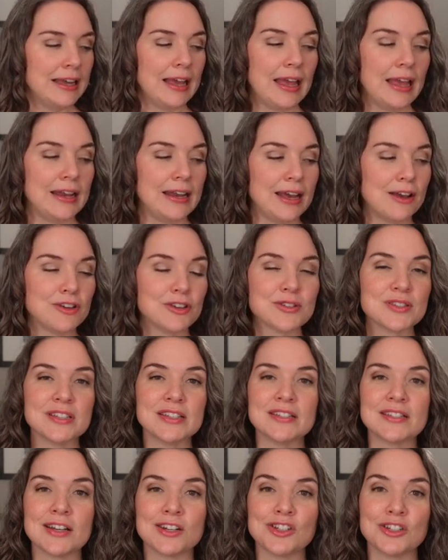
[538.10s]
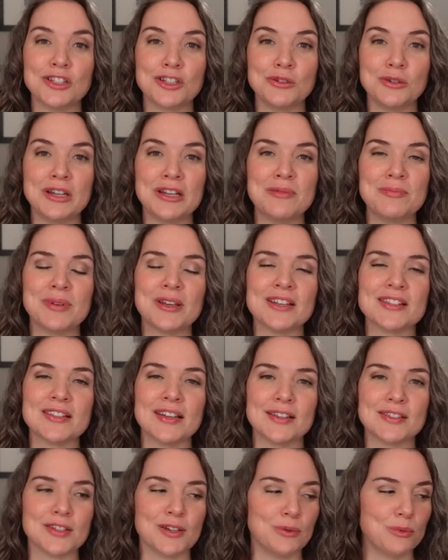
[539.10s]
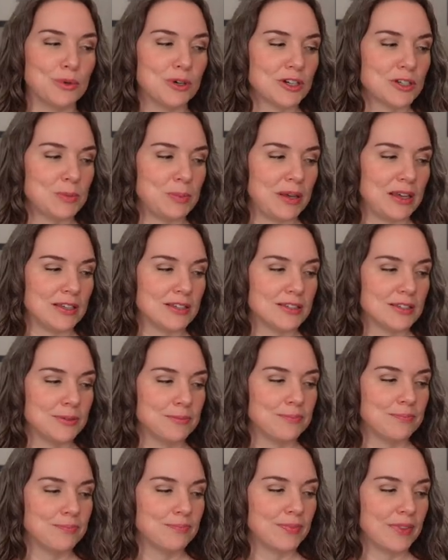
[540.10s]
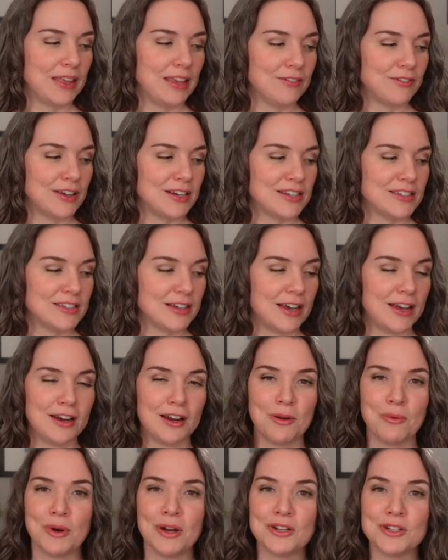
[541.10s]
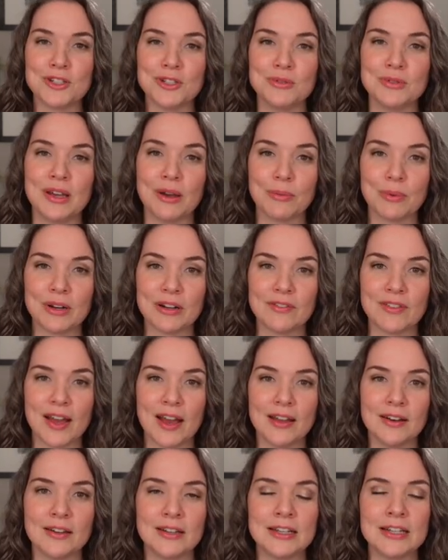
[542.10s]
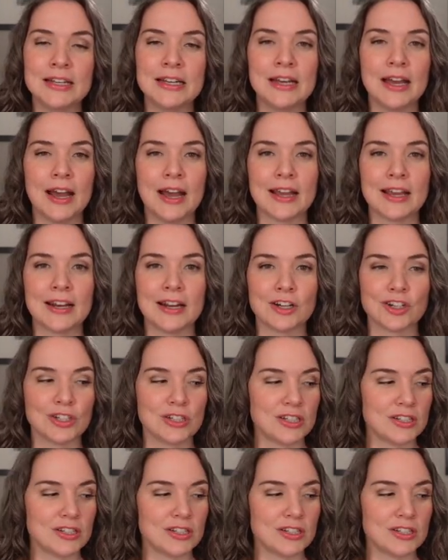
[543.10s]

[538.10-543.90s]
And now you'll see it's actually green because that's a workspace. If I decide I want to get rid of that, I can actually